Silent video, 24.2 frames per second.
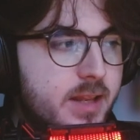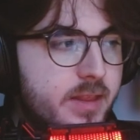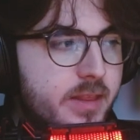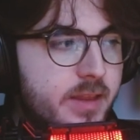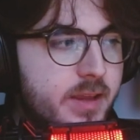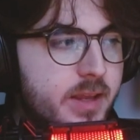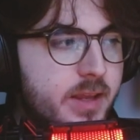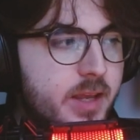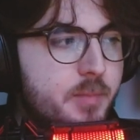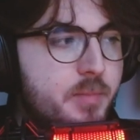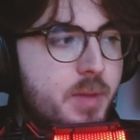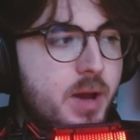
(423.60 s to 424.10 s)

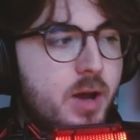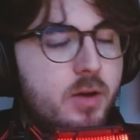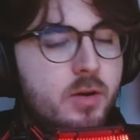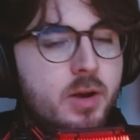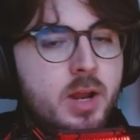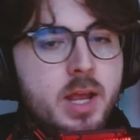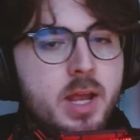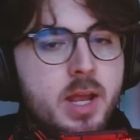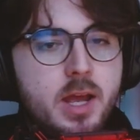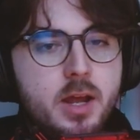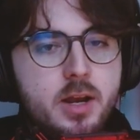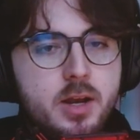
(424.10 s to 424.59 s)
anything
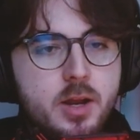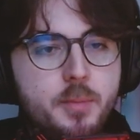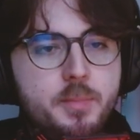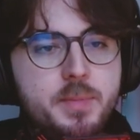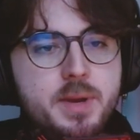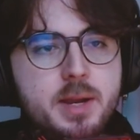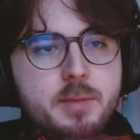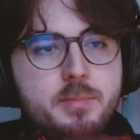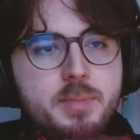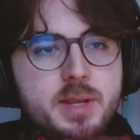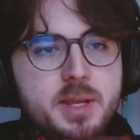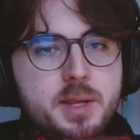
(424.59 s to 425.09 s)
about an
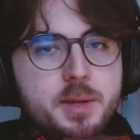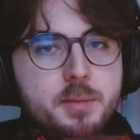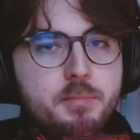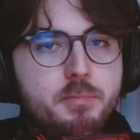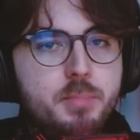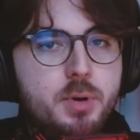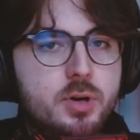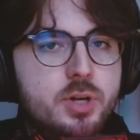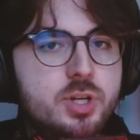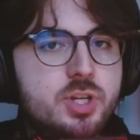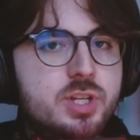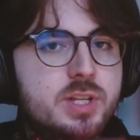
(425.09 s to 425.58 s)
update being
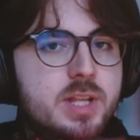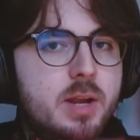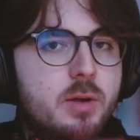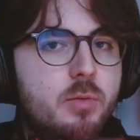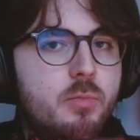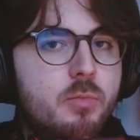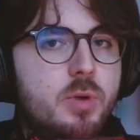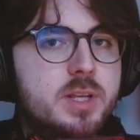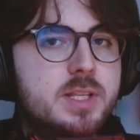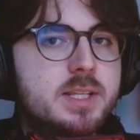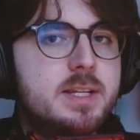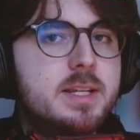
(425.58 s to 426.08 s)
pushed
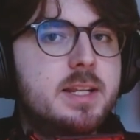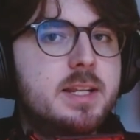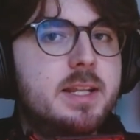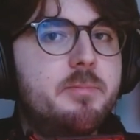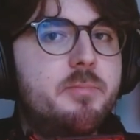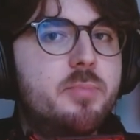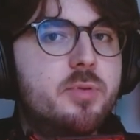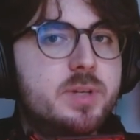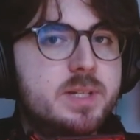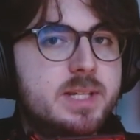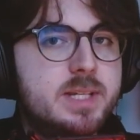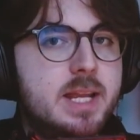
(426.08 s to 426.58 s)
that wasn't
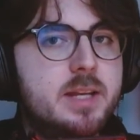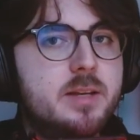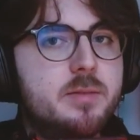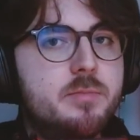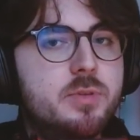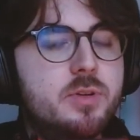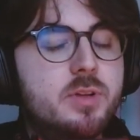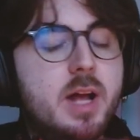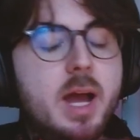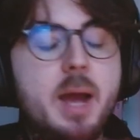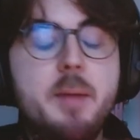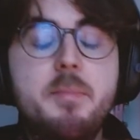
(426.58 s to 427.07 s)

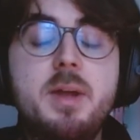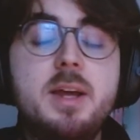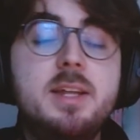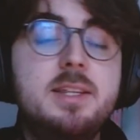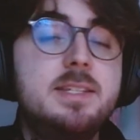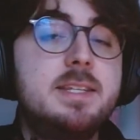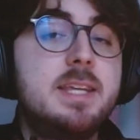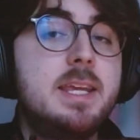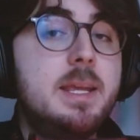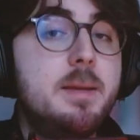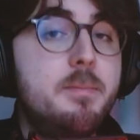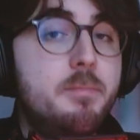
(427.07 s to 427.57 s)
presentable. I'm
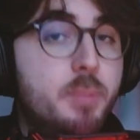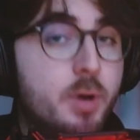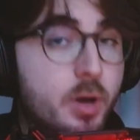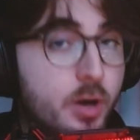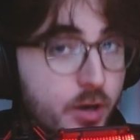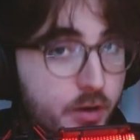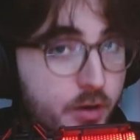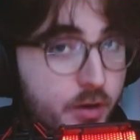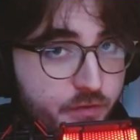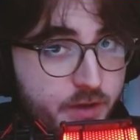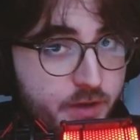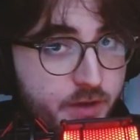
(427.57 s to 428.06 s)
not saying
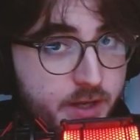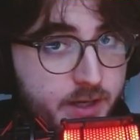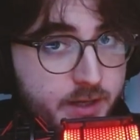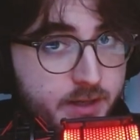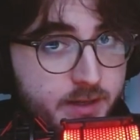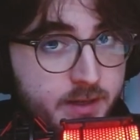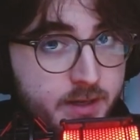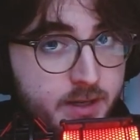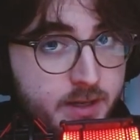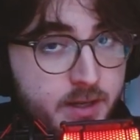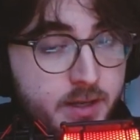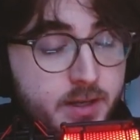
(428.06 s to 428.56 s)

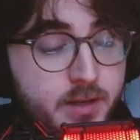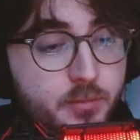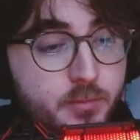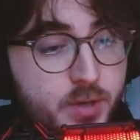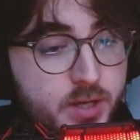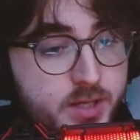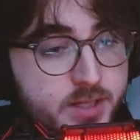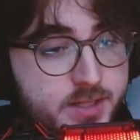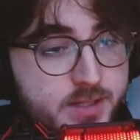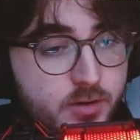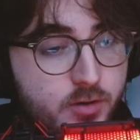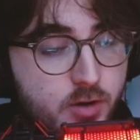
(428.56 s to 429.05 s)
perfect
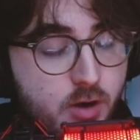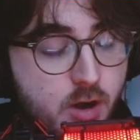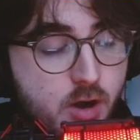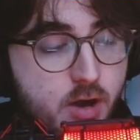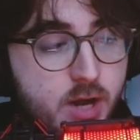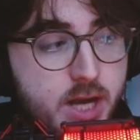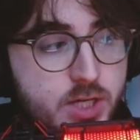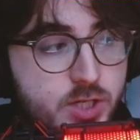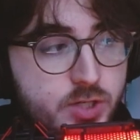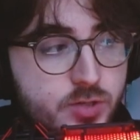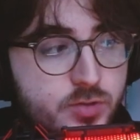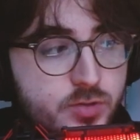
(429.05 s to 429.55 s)
because there
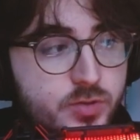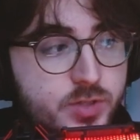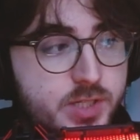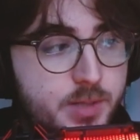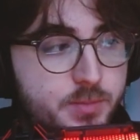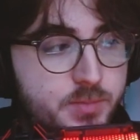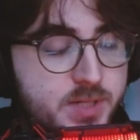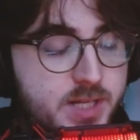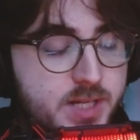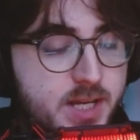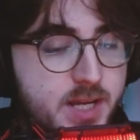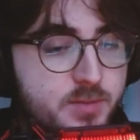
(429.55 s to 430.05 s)
are issues
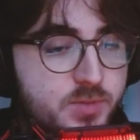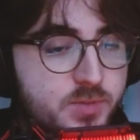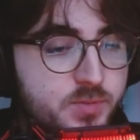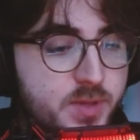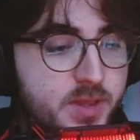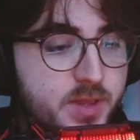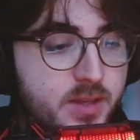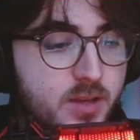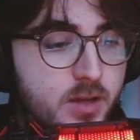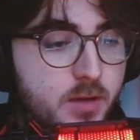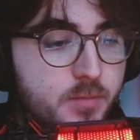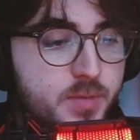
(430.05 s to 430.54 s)
sometimes
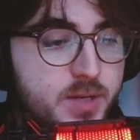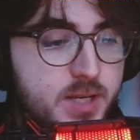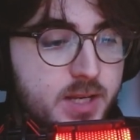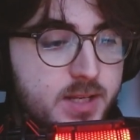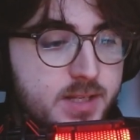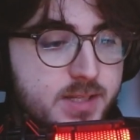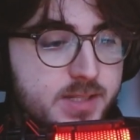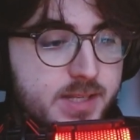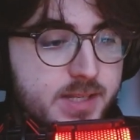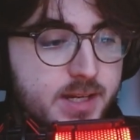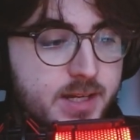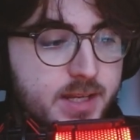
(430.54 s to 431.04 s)
with the
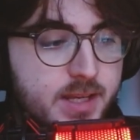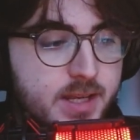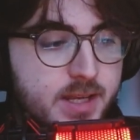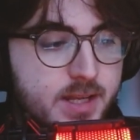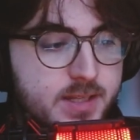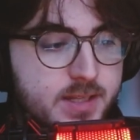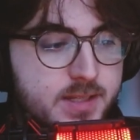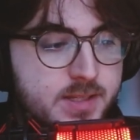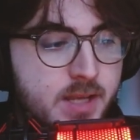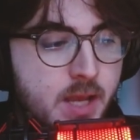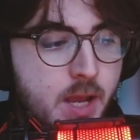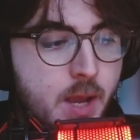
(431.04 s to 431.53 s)
updates that it
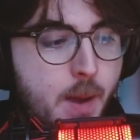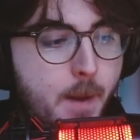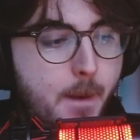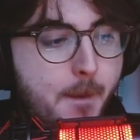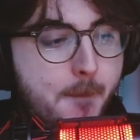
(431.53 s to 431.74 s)
gets,